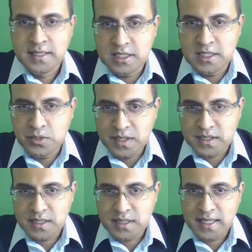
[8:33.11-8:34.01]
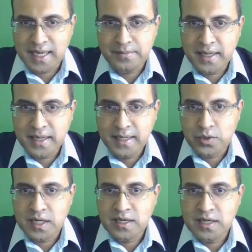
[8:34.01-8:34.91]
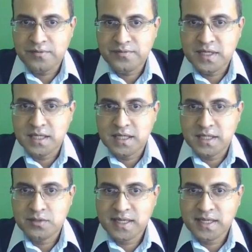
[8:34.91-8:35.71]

this person can migrate to any of these countries.